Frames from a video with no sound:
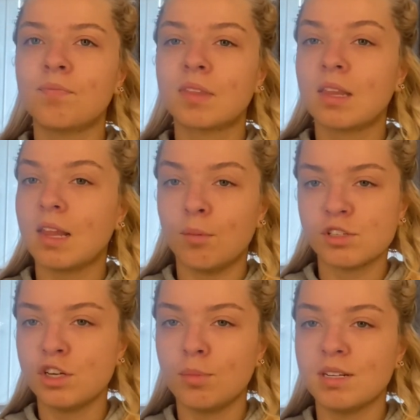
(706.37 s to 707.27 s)
that was
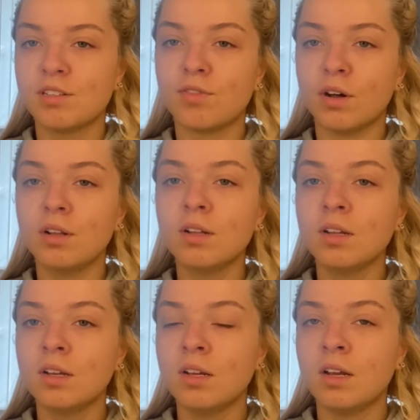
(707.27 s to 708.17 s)
nobody's fault.
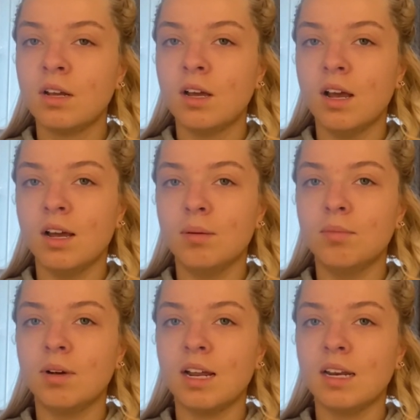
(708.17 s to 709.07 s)

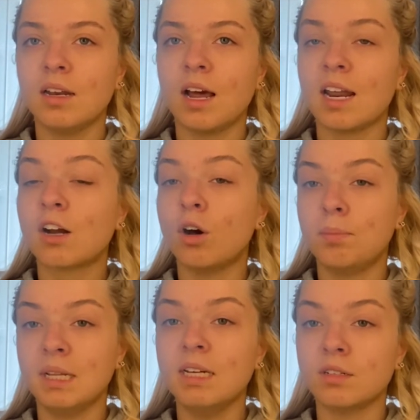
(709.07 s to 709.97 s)
Um, and, and I got
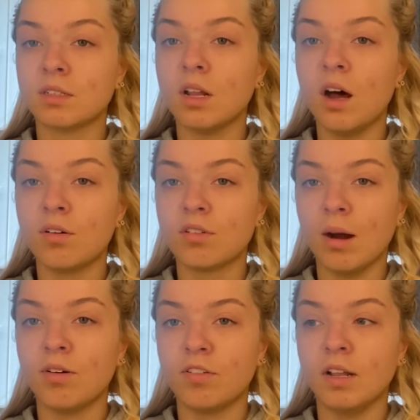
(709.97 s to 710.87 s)
belittled a lot for
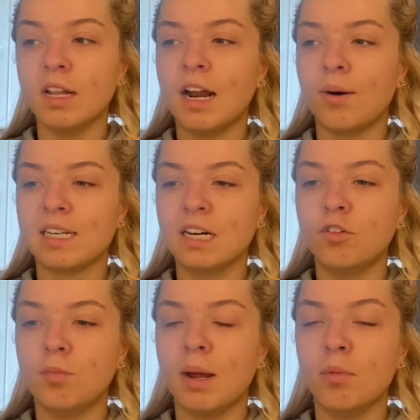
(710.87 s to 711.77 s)
how I felt and how I dealt
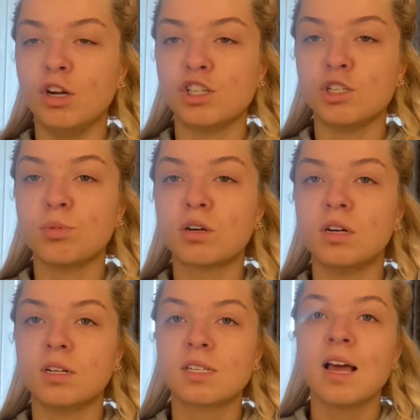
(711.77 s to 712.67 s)
with my emotions
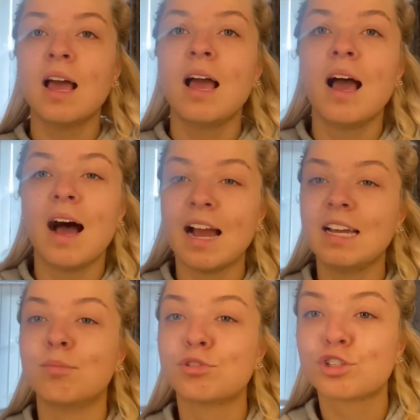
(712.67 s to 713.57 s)
because I
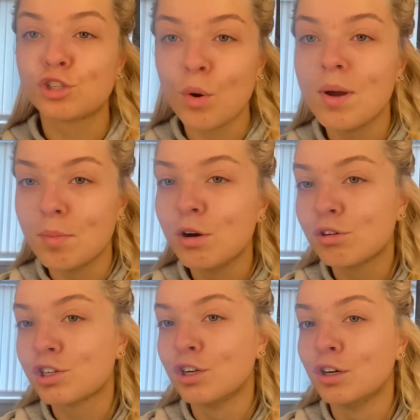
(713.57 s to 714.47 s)
am so
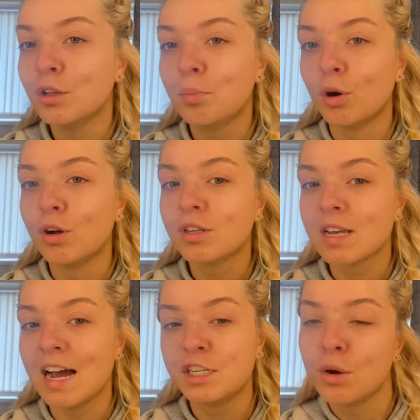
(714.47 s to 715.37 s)
emotional, but
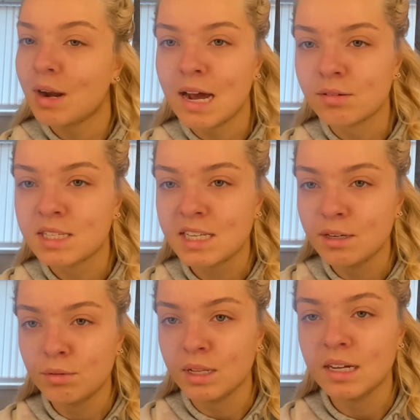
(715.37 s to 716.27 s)
I don't know how to
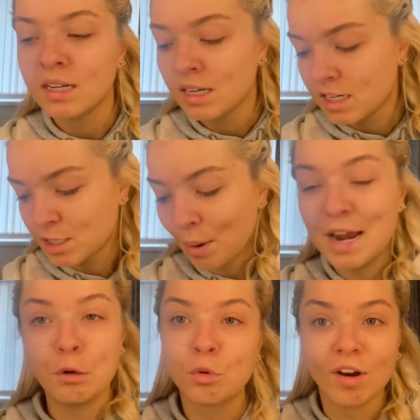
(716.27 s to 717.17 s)
deal with it. So I
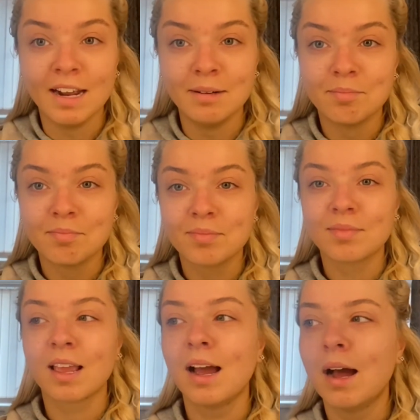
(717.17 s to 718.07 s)
end up crying.
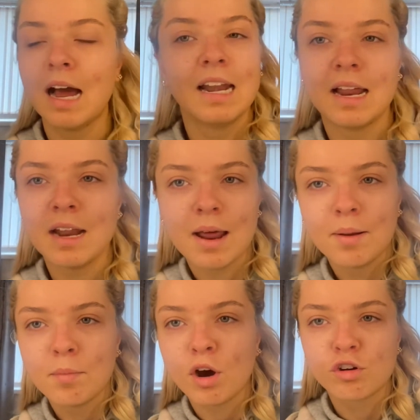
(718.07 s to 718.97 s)
And, and, and
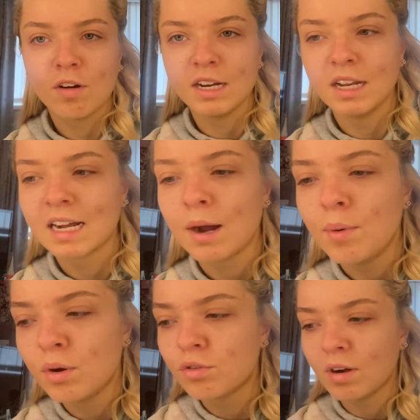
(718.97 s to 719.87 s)
I'm not a crier, like I
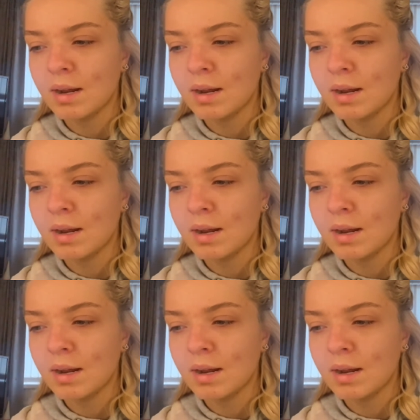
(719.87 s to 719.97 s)
won't cry at